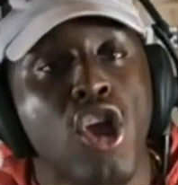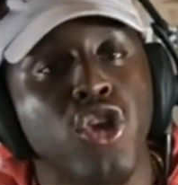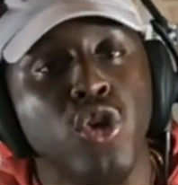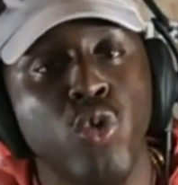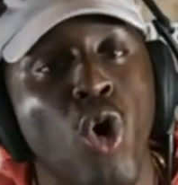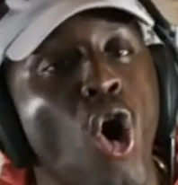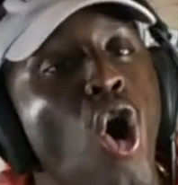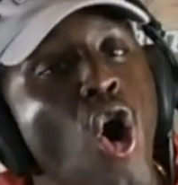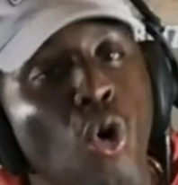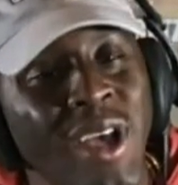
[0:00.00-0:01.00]
you will
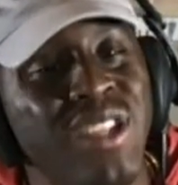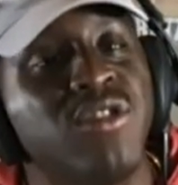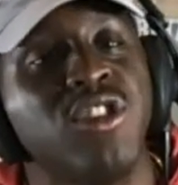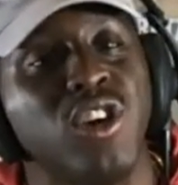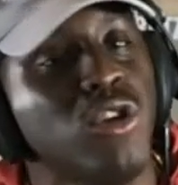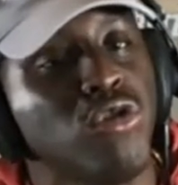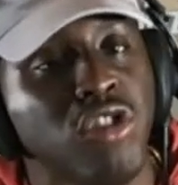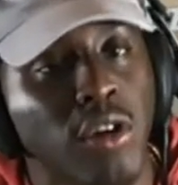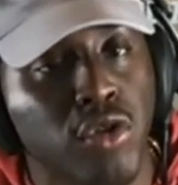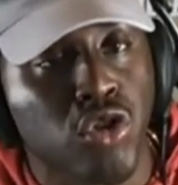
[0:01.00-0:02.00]
always sell
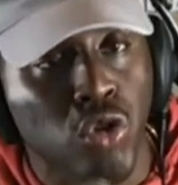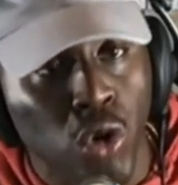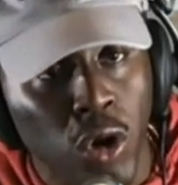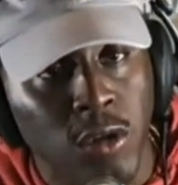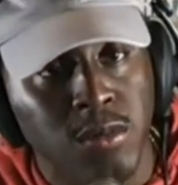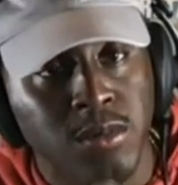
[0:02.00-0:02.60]
yourself short.